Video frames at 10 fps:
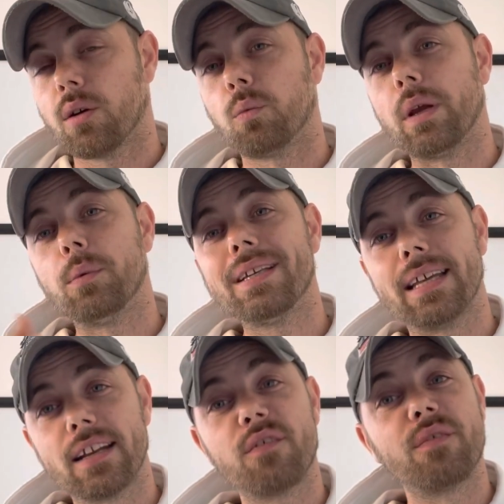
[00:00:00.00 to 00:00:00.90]
we would
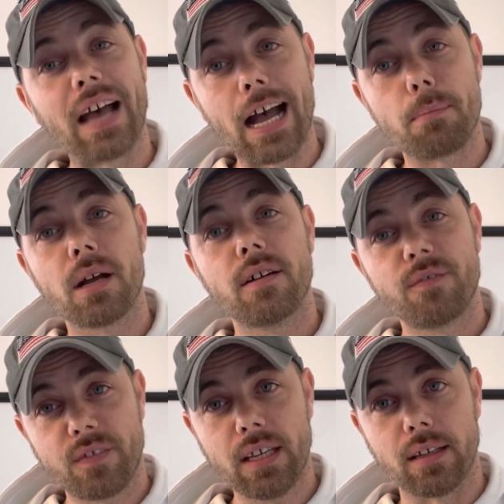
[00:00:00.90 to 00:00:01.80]
get a fab
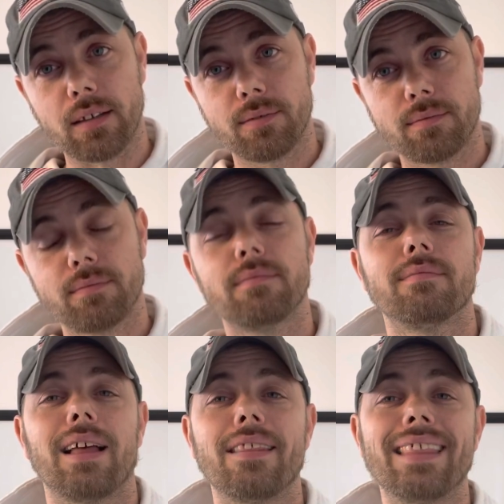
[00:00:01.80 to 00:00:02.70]
fee.
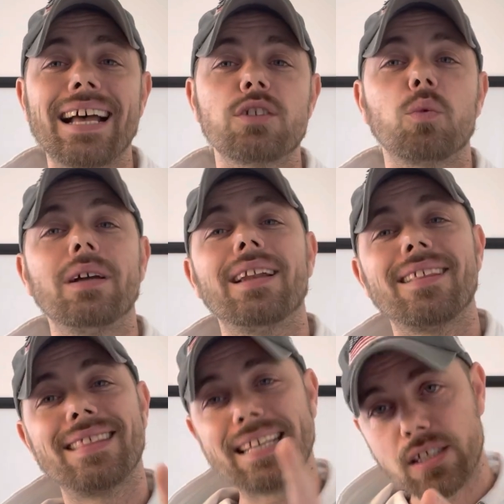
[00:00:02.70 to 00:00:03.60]
That's what
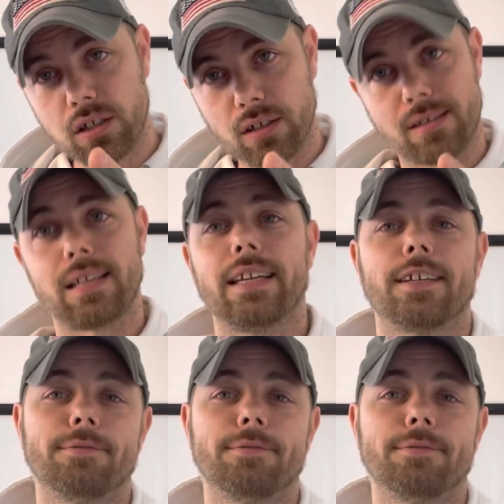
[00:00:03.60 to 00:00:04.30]
this looks like.